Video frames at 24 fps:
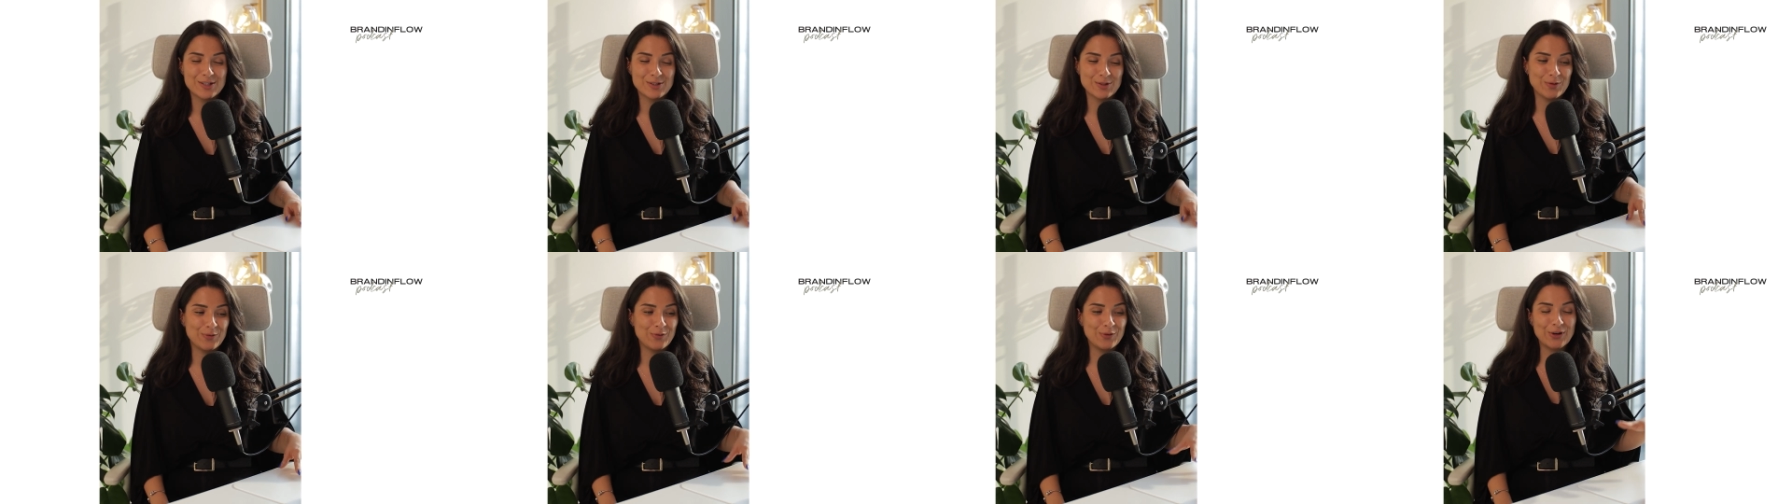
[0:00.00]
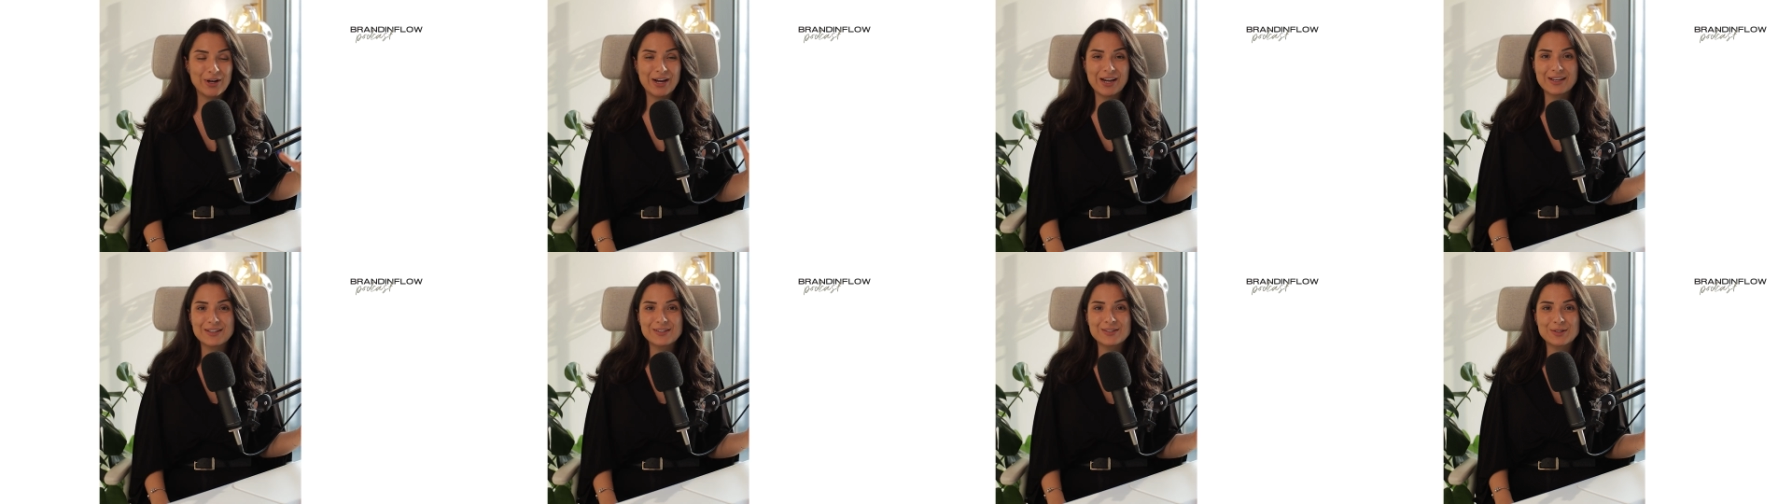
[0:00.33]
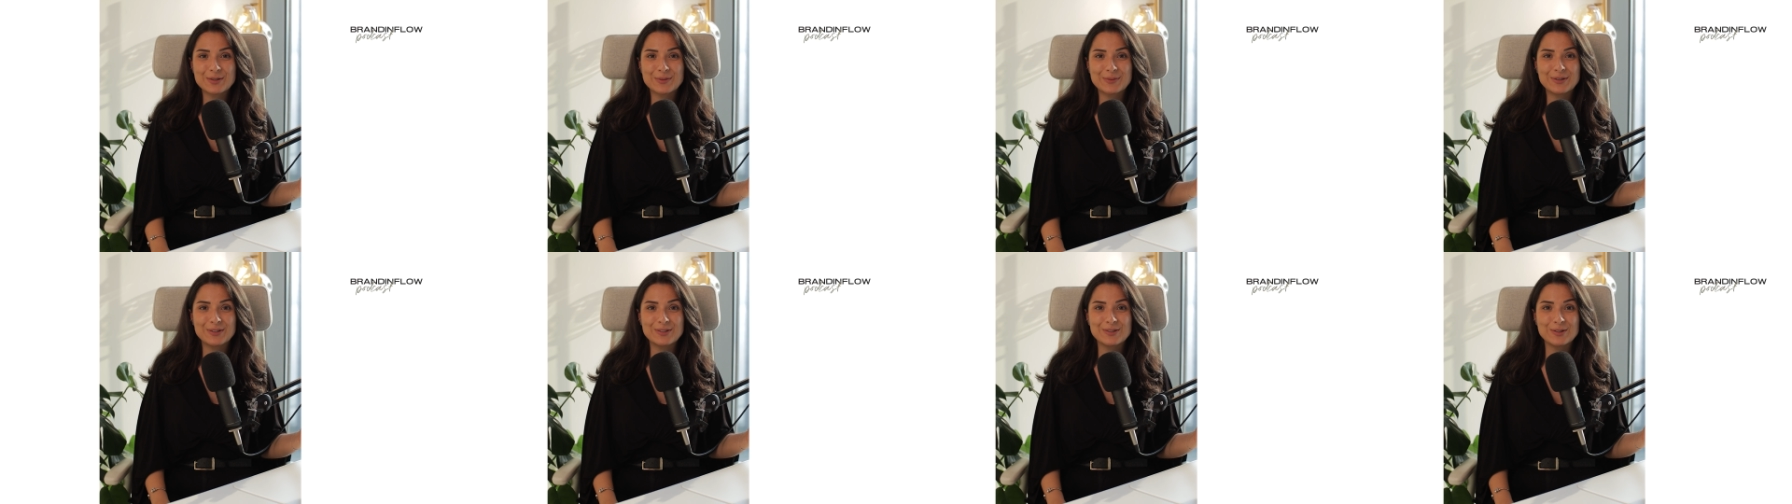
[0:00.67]
So if your
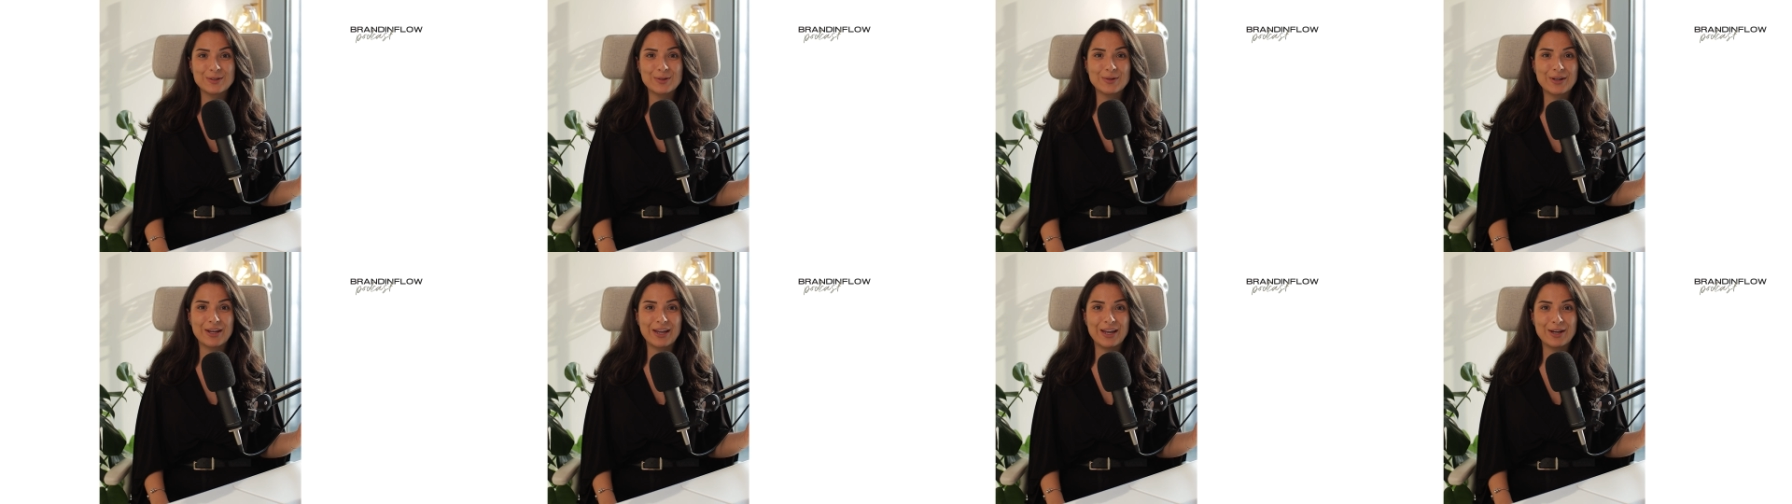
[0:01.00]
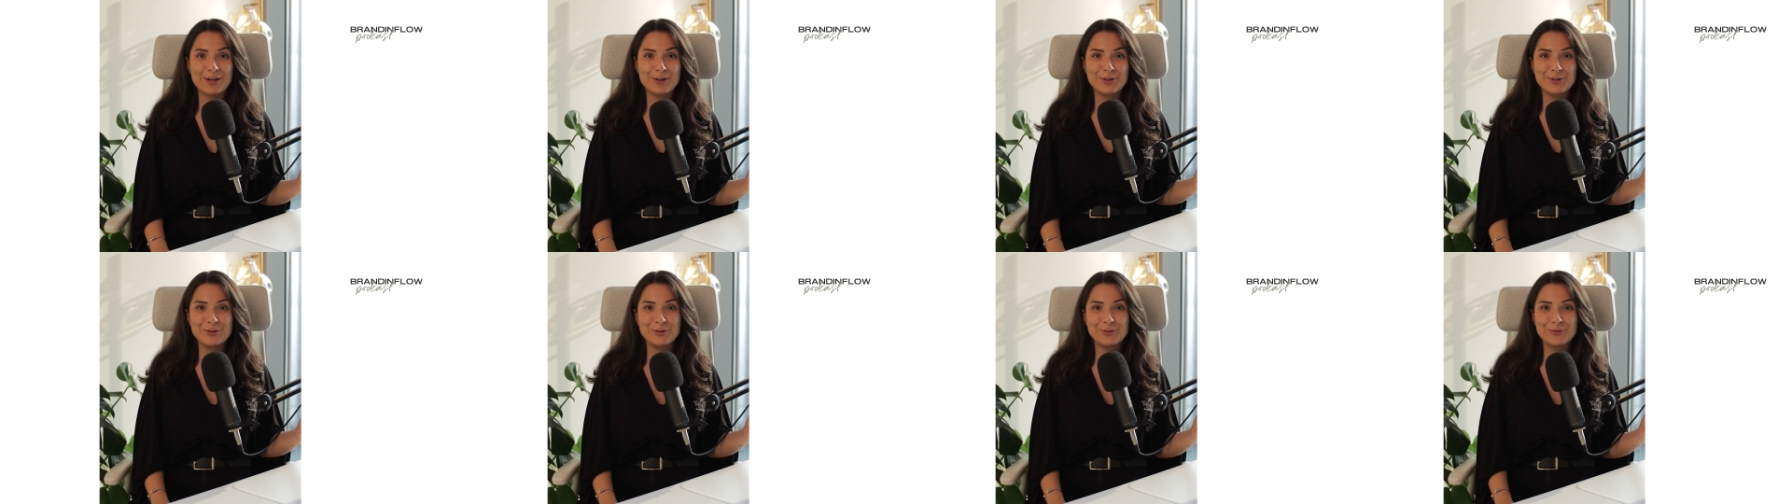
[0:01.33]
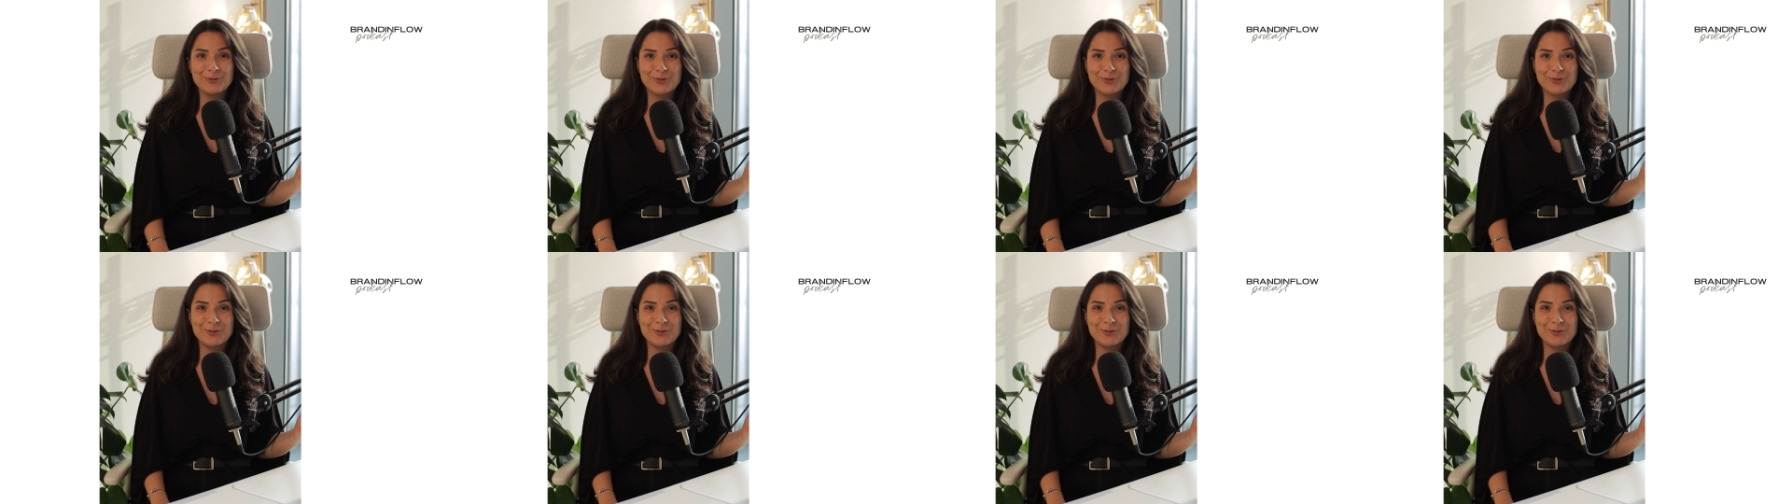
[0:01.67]
customer is looking